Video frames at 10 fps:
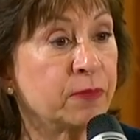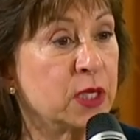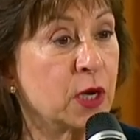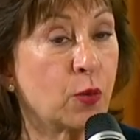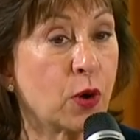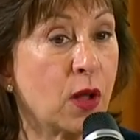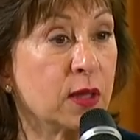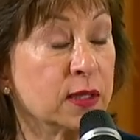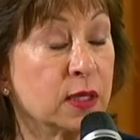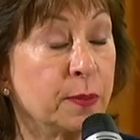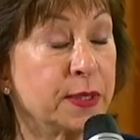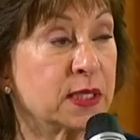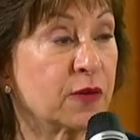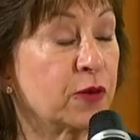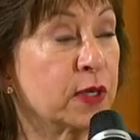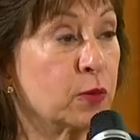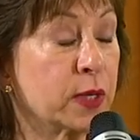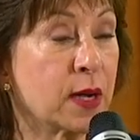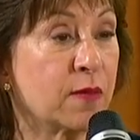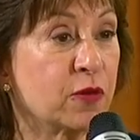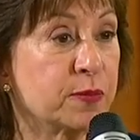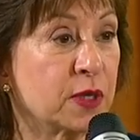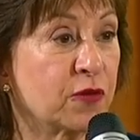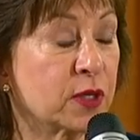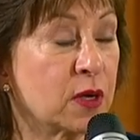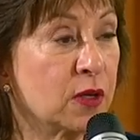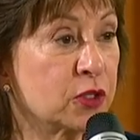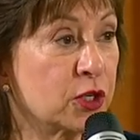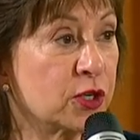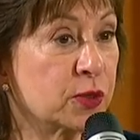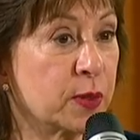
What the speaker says: You know, we're all a little bit different. We come from different cultures.